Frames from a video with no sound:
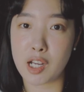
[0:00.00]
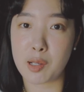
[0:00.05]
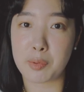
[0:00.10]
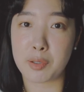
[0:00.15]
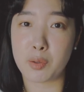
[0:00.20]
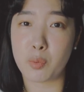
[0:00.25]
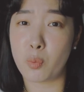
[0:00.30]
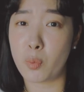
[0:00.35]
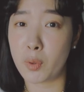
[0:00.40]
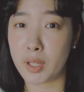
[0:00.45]
I'll
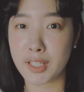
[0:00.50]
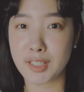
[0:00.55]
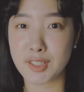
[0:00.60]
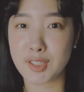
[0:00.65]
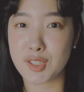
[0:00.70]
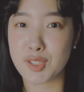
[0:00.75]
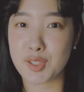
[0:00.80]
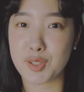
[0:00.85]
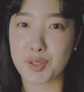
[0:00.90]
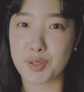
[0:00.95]
be willing
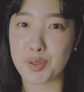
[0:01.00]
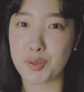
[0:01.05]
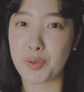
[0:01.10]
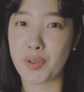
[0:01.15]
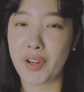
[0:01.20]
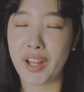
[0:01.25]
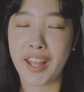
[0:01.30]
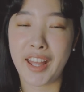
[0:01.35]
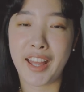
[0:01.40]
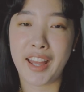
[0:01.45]
to
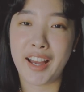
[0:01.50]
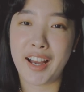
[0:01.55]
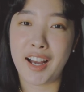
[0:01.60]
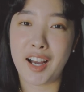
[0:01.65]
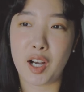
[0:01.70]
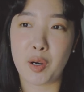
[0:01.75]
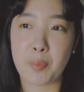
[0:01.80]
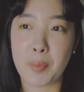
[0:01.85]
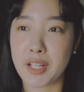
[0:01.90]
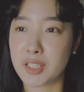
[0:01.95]
do
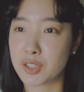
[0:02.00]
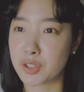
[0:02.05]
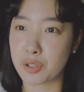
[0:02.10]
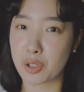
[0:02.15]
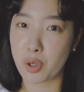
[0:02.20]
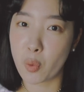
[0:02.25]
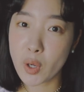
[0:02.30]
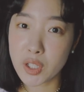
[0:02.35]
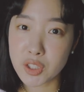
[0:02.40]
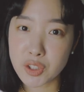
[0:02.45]
um, answer
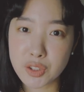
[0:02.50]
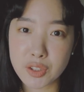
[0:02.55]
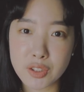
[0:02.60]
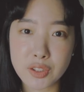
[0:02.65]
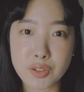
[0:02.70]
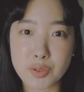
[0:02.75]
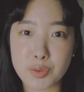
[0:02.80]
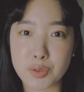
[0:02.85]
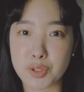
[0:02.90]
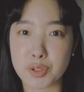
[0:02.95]
your
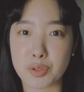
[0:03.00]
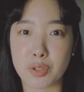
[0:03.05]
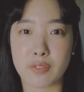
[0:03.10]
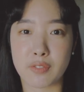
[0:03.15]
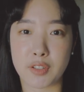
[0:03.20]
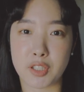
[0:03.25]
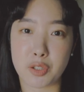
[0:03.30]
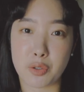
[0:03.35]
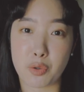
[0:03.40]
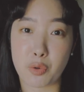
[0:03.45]
questions or do a
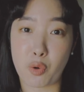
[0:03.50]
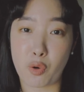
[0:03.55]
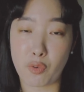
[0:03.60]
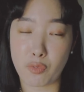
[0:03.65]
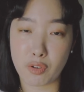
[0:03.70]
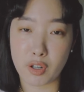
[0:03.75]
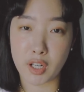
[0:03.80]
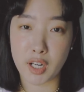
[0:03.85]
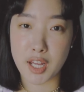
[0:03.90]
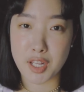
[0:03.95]
video
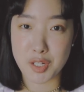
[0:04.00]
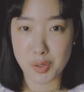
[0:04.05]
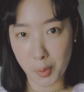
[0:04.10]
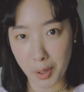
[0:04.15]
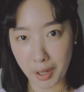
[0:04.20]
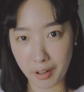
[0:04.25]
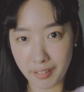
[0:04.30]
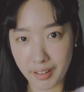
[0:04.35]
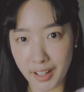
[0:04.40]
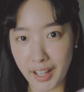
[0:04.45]
over it as
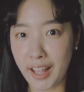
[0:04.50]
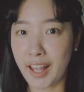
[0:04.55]
well.